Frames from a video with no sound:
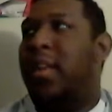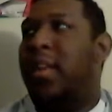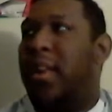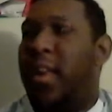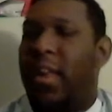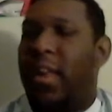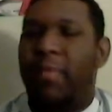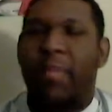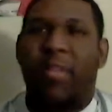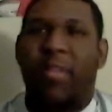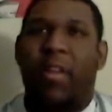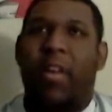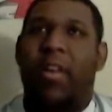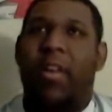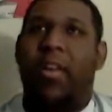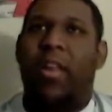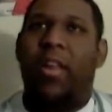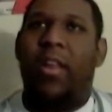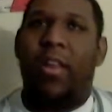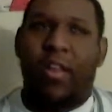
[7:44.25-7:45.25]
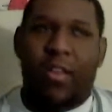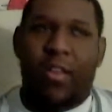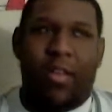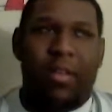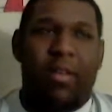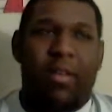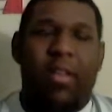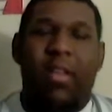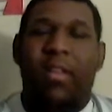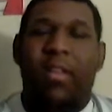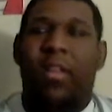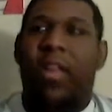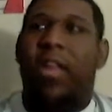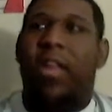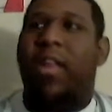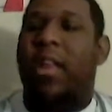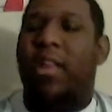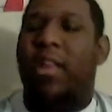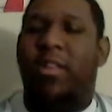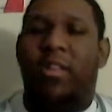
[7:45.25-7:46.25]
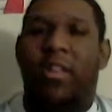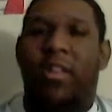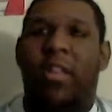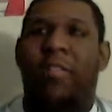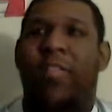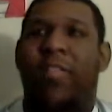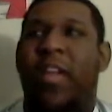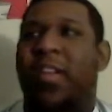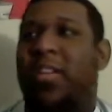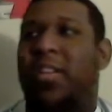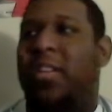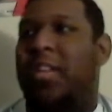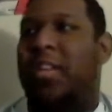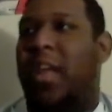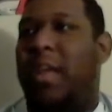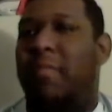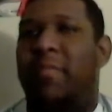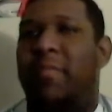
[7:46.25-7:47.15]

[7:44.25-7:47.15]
They even thought to take this to their advantage.